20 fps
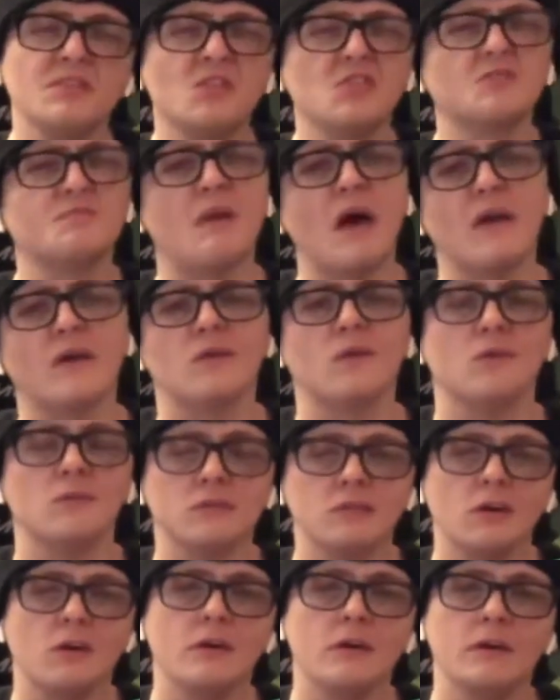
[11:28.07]
but there's better
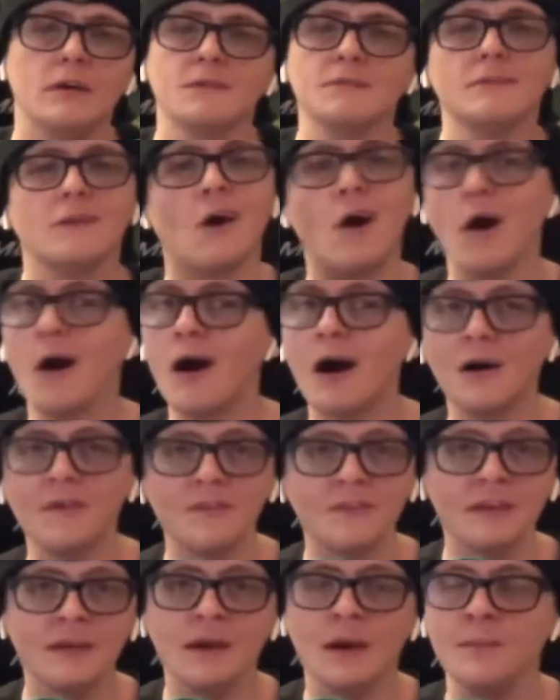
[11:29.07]
alternatives.
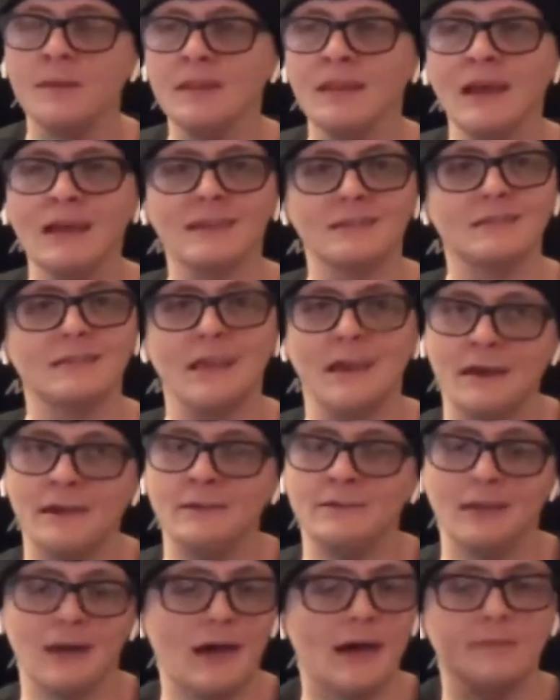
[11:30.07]
Coffee, I mean, that is
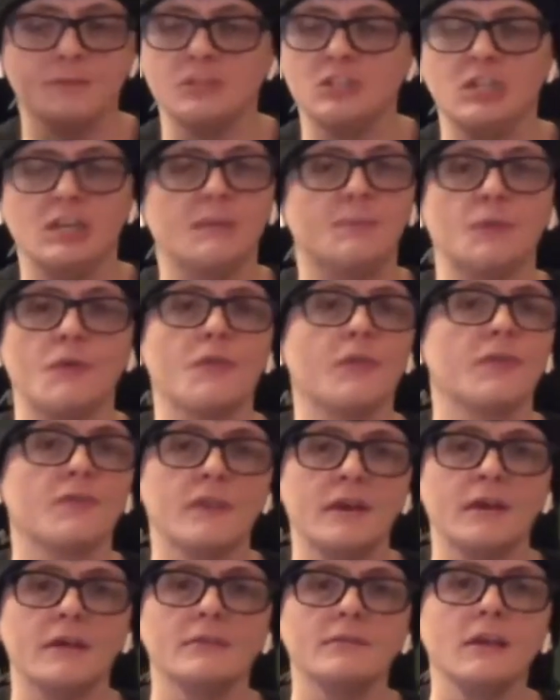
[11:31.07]
10 times cheaper
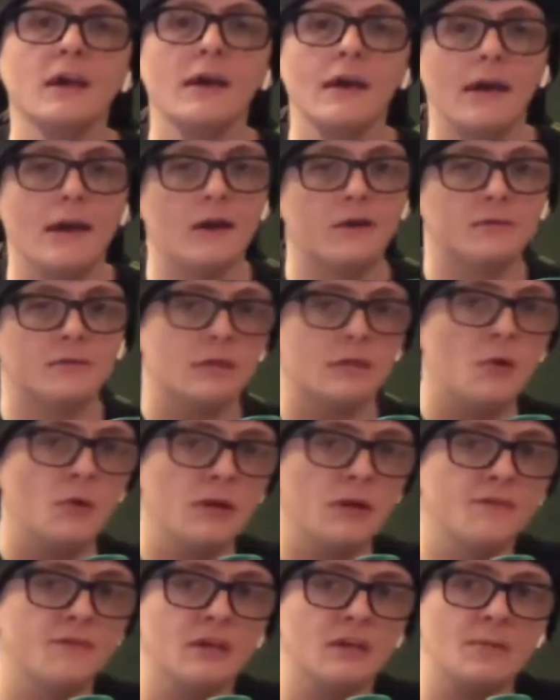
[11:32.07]
than this, and
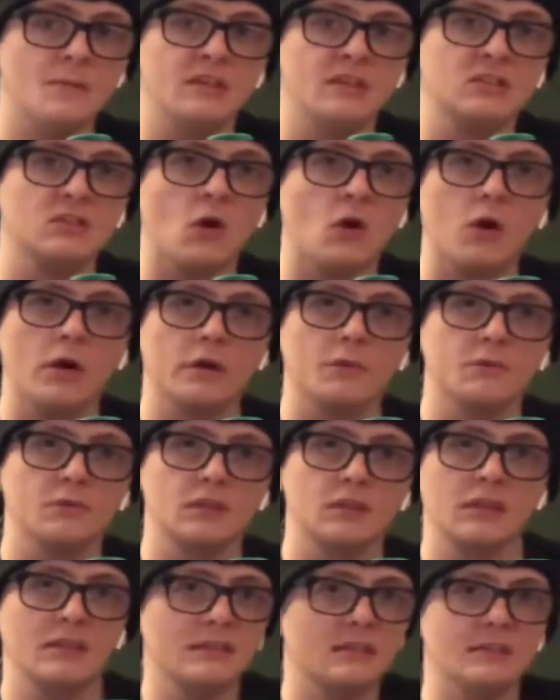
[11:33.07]
don't even get me started
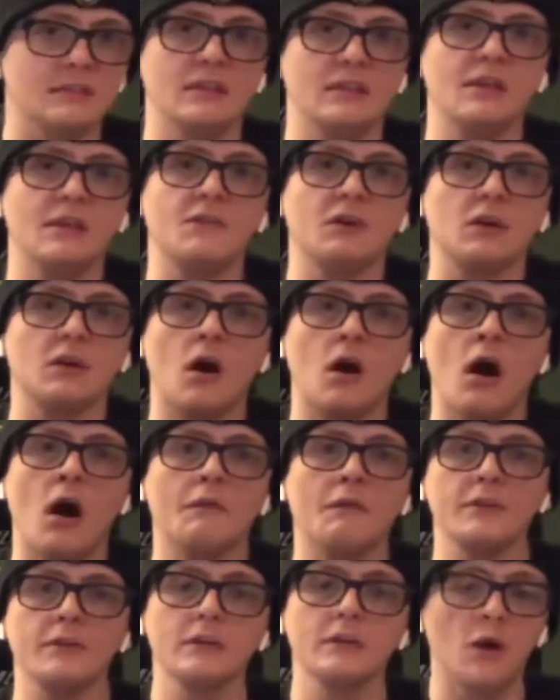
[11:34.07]
with this. Isn't even
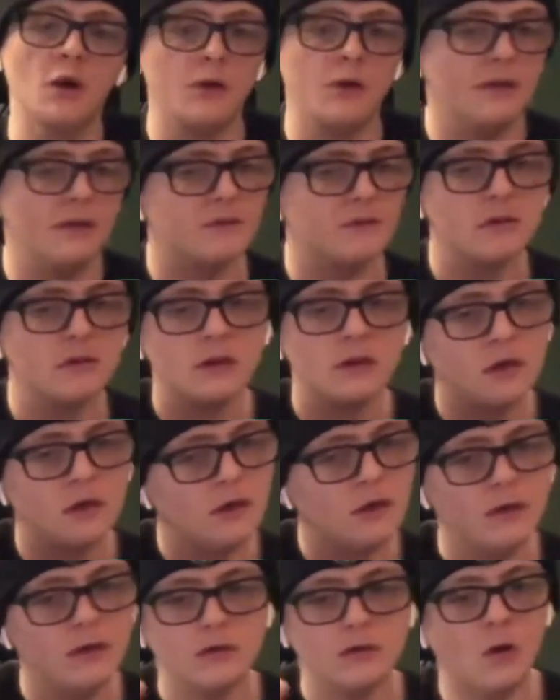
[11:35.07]
coffee. Don't even
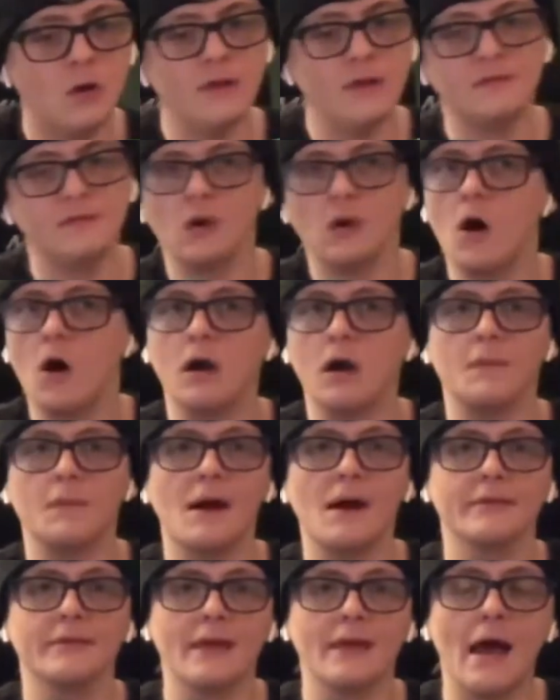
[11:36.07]
talk
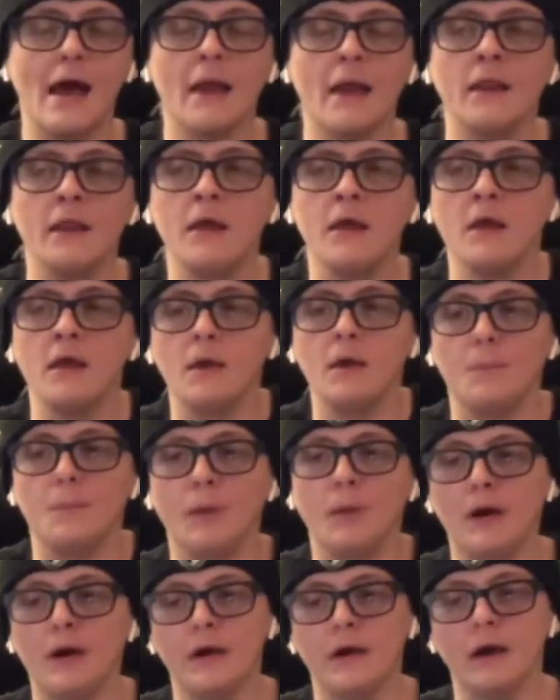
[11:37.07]
about that.
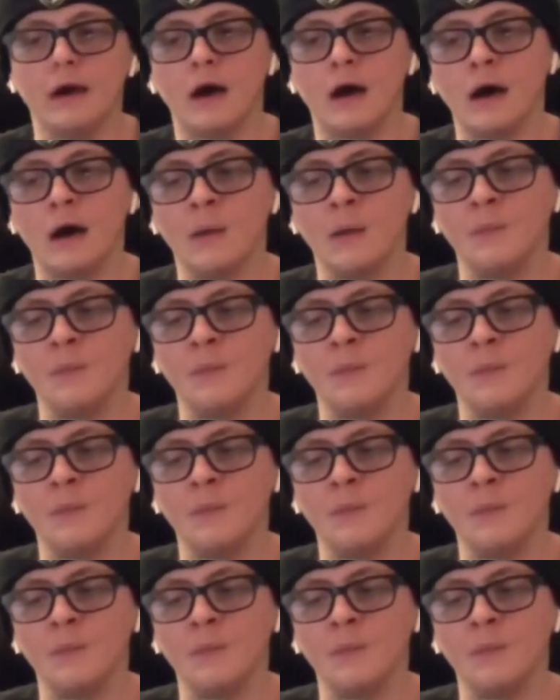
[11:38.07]
But